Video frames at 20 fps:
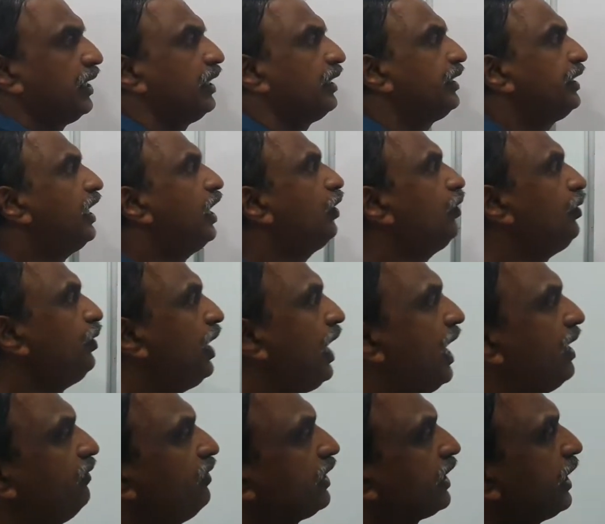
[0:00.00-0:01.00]
Now
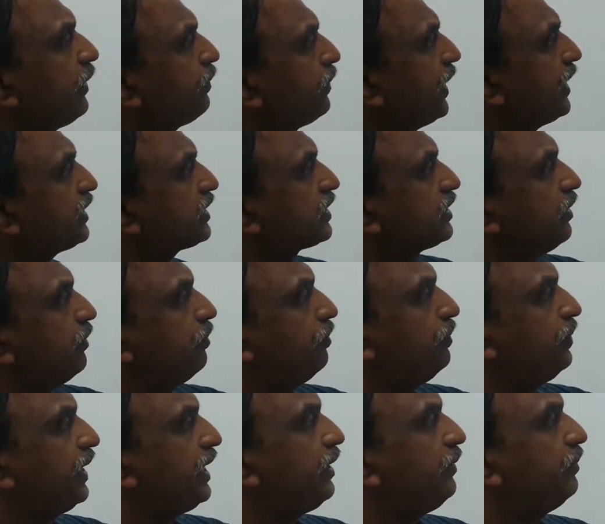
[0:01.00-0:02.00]
I will replace
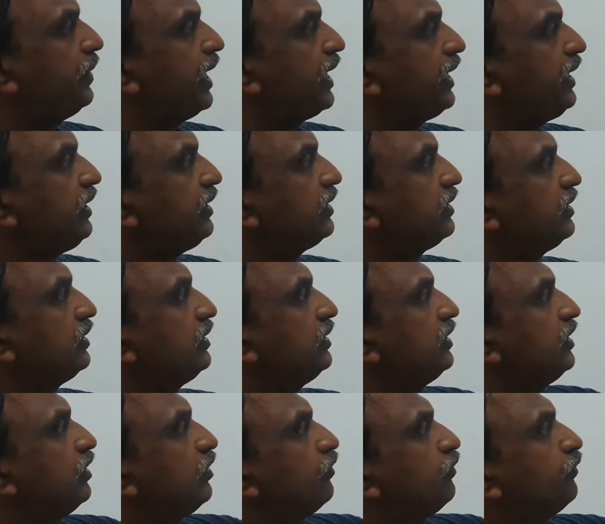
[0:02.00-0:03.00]
b by
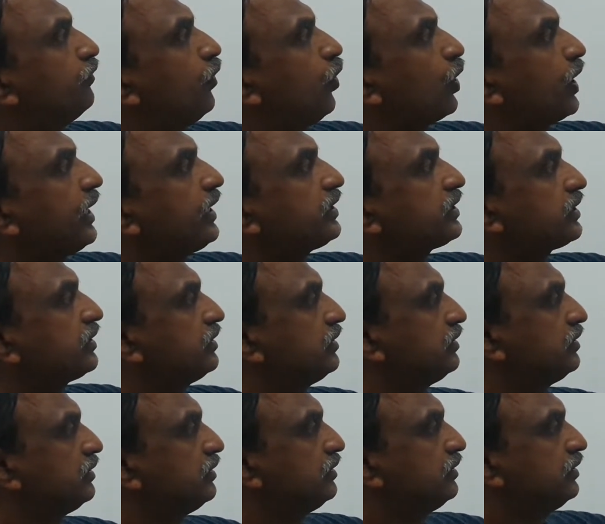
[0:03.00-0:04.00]

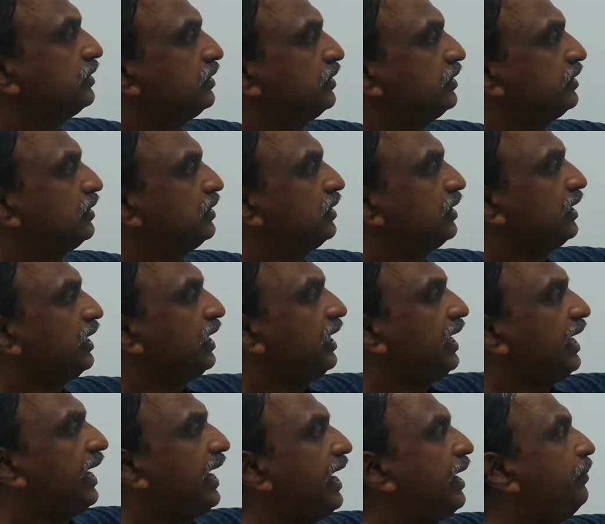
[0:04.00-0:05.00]
4x,
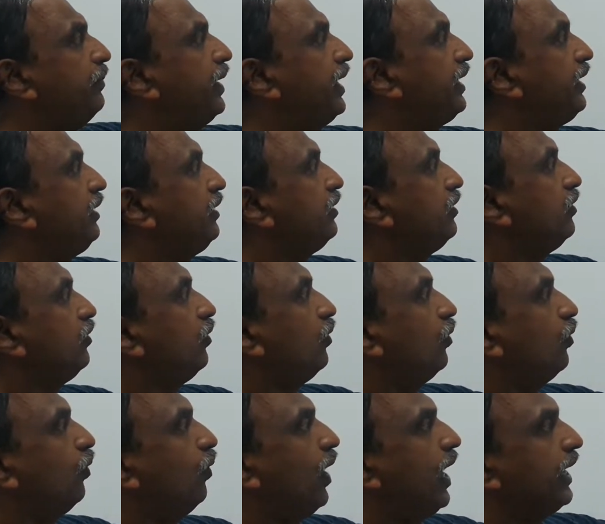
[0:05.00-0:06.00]
a by
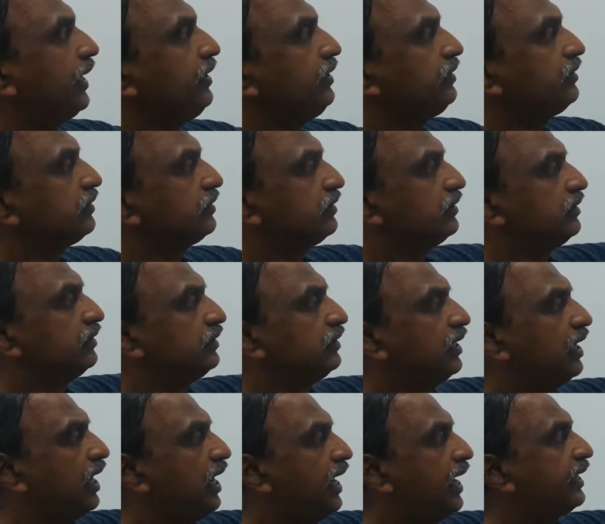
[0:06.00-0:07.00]
1
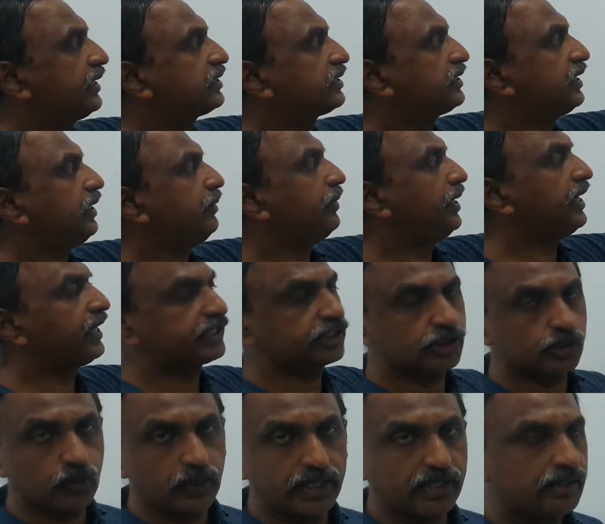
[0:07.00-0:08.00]
and c by x
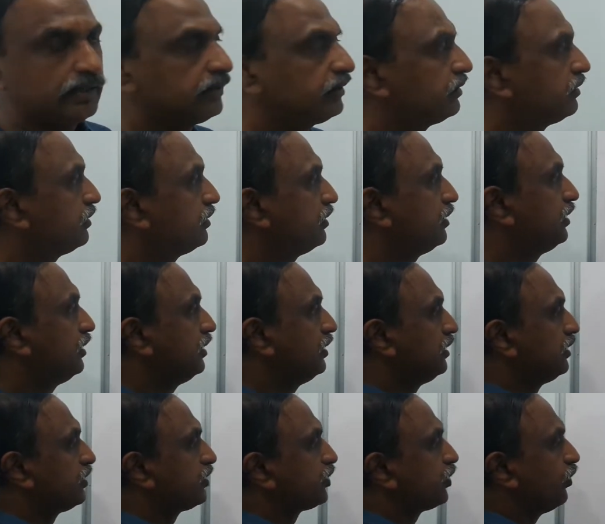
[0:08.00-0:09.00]
square.
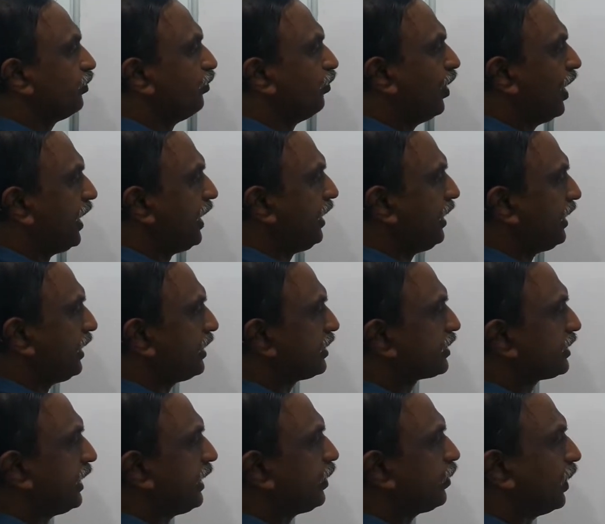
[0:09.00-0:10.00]
So y
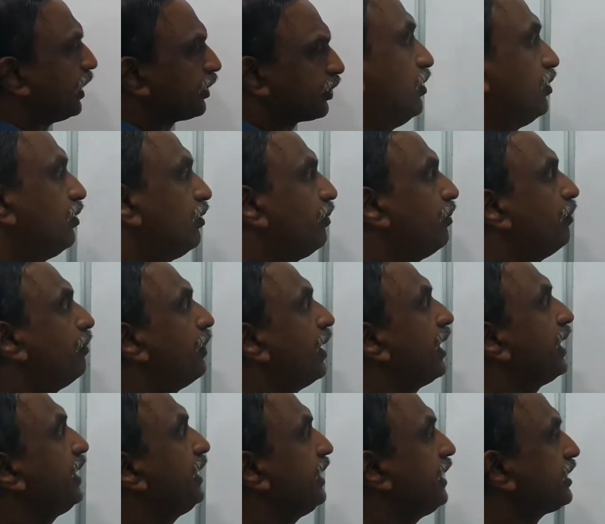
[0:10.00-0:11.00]
is equal to
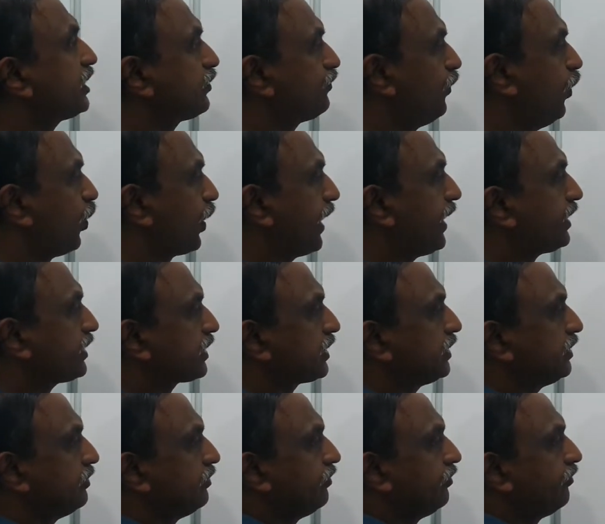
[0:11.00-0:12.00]
minus
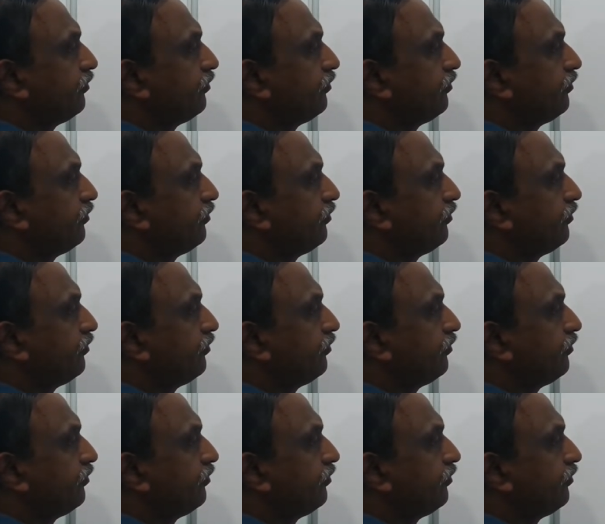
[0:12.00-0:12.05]
4x